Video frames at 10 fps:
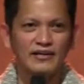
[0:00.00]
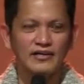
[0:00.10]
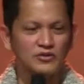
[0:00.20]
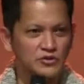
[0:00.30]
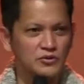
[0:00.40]
I
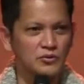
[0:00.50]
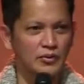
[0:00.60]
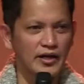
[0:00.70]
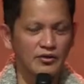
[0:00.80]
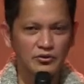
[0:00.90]
used to
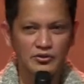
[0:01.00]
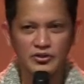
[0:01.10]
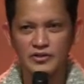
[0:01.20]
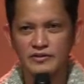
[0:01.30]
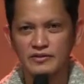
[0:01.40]
when I go to
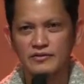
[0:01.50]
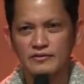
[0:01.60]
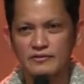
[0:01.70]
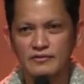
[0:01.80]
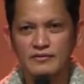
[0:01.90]
church,
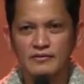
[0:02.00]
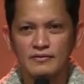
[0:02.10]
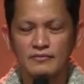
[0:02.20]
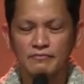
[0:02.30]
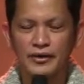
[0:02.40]

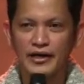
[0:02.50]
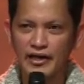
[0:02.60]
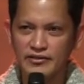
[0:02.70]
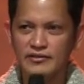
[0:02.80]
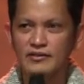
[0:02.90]
but I
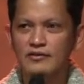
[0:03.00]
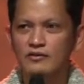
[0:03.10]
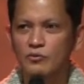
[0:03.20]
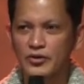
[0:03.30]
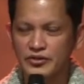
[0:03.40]
still
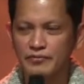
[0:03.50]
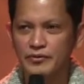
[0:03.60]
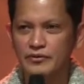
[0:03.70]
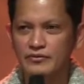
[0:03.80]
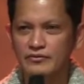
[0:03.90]
worship you.